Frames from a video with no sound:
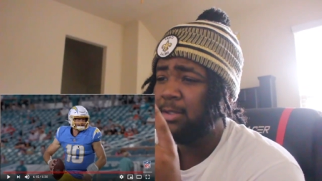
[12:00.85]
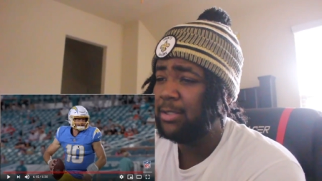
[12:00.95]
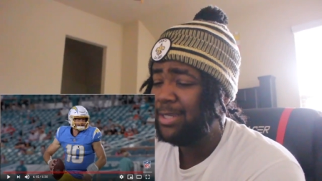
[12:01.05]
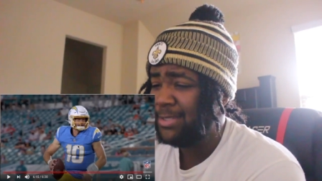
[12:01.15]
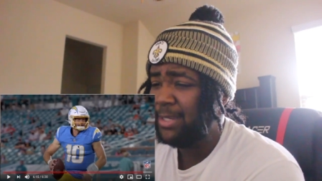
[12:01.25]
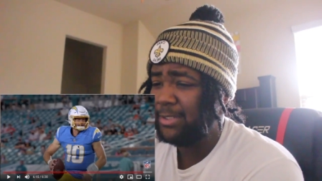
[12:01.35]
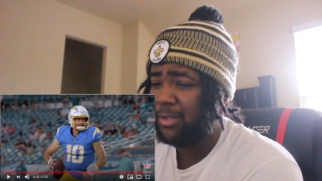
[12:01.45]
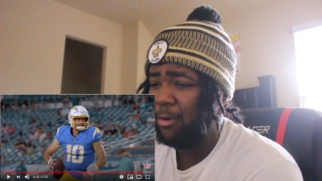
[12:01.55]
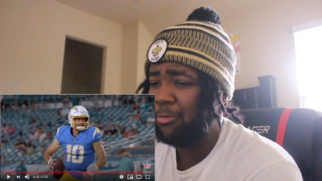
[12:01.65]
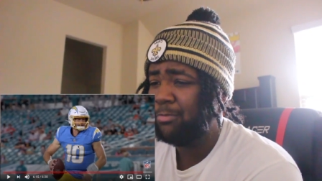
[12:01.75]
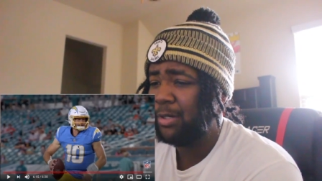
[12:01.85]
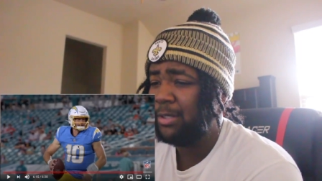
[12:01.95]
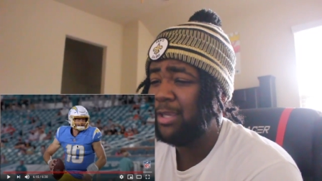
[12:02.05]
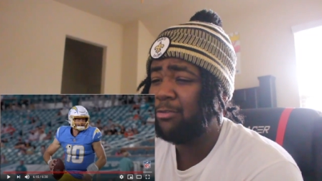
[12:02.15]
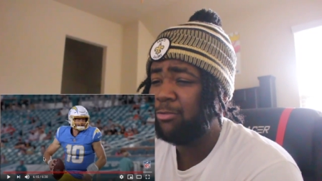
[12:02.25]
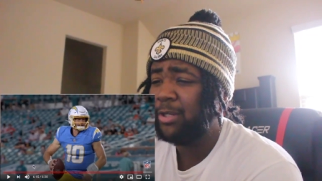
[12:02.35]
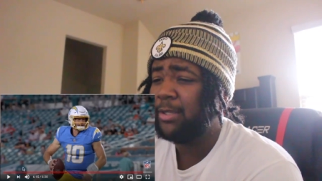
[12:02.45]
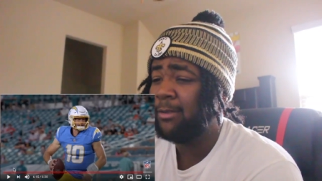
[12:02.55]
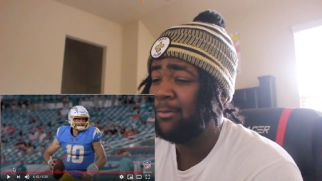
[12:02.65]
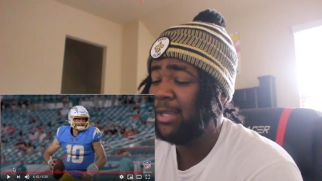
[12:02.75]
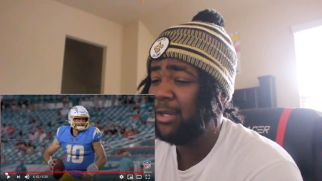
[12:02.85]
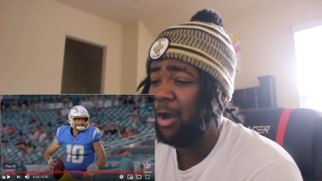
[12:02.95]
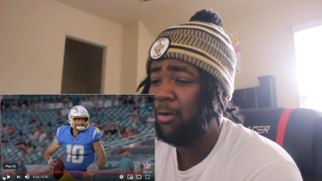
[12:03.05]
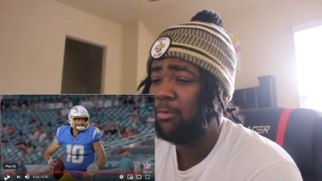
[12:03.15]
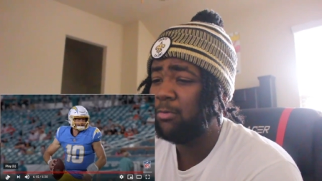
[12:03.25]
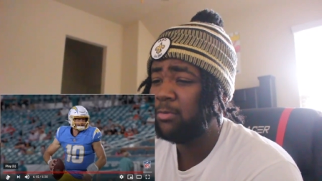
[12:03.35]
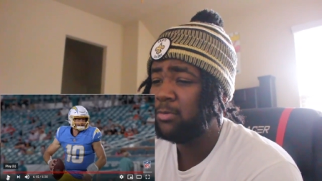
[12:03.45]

This nigga's cold, bro. He a rookie, but he cold.